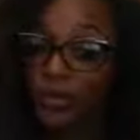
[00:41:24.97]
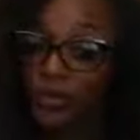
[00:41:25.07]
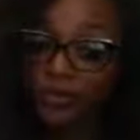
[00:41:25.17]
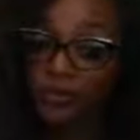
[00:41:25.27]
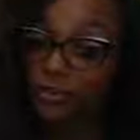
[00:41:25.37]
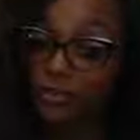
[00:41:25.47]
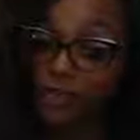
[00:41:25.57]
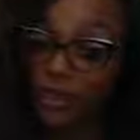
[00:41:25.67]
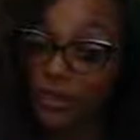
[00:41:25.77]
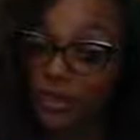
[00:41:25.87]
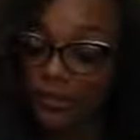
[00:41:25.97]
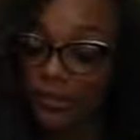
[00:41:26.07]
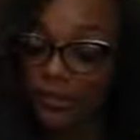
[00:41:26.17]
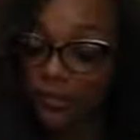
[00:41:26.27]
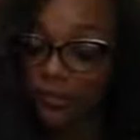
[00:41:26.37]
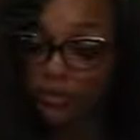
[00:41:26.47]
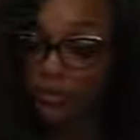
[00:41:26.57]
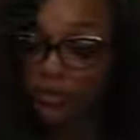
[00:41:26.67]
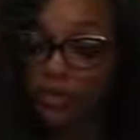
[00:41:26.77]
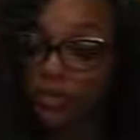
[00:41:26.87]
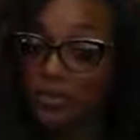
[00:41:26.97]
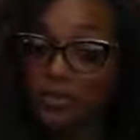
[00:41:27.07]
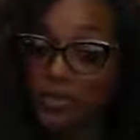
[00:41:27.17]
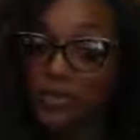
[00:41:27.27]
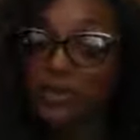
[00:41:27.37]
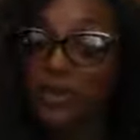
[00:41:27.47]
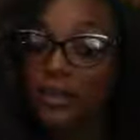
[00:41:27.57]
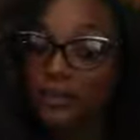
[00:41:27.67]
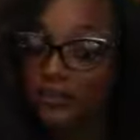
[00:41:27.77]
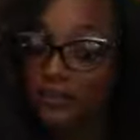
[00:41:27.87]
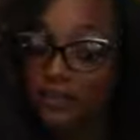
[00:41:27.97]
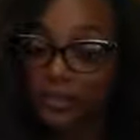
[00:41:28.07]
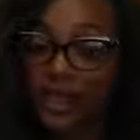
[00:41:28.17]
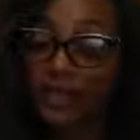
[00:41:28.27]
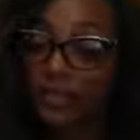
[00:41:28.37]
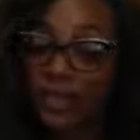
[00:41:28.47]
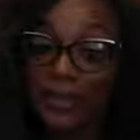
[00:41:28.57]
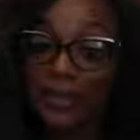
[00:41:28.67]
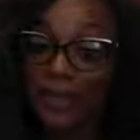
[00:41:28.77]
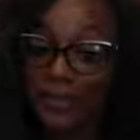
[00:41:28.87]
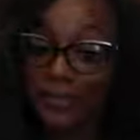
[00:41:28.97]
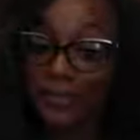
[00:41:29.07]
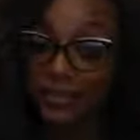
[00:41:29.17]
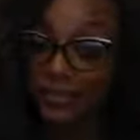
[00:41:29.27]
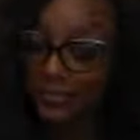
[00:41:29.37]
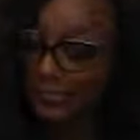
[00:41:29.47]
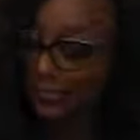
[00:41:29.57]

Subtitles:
Wouldn't let you own a cat, or we're just never going to live together because I don't like cats.